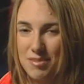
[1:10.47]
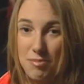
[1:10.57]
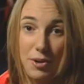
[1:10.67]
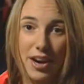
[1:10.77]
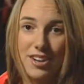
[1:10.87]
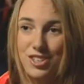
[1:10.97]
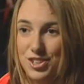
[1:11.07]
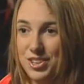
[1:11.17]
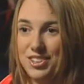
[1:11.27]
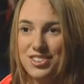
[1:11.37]
prayer
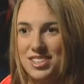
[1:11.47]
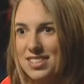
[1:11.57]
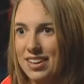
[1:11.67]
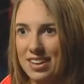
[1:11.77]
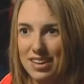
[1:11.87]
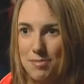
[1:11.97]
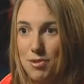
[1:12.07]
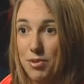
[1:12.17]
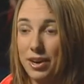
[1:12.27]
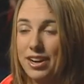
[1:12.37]
journal, just like I keep
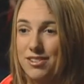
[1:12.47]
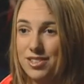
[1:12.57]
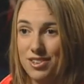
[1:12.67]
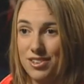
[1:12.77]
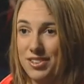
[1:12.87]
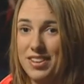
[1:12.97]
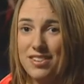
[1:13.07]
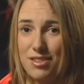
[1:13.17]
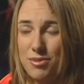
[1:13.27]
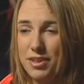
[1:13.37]
a workout journal. And
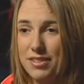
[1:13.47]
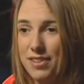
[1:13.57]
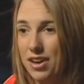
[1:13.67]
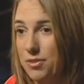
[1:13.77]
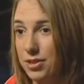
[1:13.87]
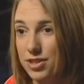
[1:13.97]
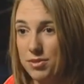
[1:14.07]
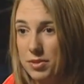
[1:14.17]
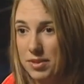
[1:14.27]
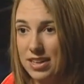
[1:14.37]
this is really valuable
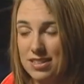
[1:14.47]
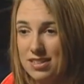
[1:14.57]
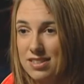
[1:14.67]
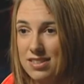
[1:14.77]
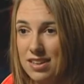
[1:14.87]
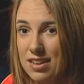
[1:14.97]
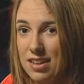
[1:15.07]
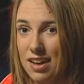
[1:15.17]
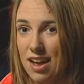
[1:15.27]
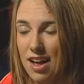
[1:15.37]
to me because
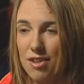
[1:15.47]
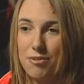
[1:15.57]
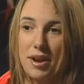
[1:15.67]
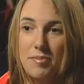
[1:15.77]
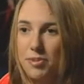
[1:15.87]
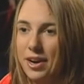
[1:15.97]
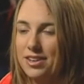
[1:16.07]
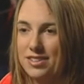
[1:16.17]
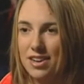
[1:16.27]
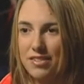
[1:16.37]
I'll write
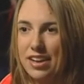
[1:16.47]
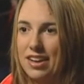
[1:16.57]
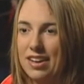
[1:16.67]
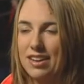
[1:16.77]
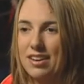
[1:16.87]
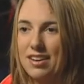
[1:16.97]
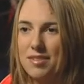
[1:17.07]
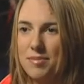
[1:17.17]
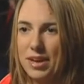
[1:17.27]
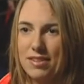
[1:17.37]
prayers down in it
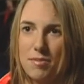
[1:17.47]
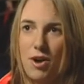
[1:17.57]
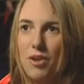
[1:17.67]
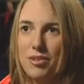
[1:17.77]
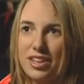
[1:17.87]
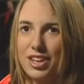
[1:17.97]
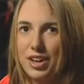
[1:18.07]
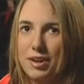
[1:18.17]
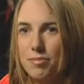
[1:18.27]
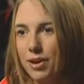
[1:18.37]
because I'm not really
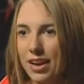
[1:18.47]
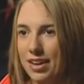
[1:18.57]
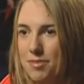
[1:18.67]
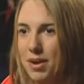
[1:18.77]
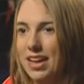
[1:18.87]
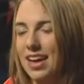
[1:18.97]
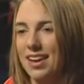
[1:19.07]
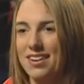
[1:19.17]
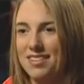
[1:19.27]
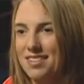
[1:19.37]
good at praying in my
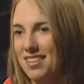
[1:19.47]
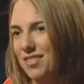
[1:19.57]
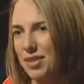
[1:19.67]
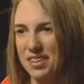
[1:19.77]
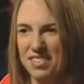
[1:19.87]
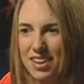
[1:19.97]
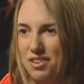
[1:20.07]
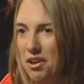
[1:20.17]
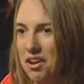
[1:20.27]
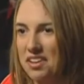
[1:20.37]
head. Things
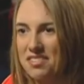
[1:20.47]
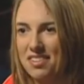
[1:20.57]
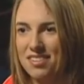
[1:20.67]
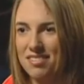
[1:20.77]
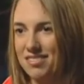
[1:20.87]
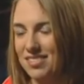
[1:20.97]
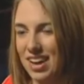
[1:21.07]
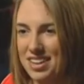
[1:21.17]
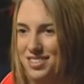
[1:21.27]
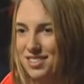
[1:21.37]
get lost and
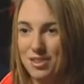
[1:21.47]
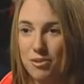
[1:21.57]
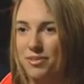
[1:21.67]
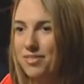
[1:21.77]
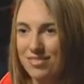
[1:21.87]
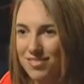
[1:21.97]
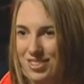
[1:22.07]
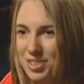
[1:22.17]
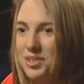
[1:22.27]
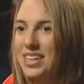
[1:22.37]
I just don't
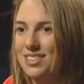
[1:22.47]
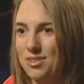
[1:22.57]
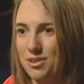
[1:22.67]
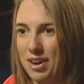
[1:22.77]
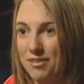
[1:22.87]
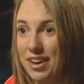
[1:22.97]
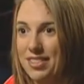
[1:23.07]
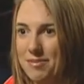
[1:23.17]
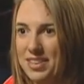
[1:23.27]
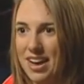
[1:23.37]
do it. So I
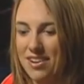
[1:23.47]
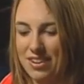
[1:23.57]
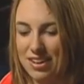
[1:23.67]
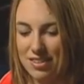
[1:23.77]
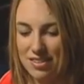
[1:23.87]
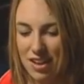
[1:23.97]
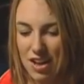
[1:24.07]
write them down and it's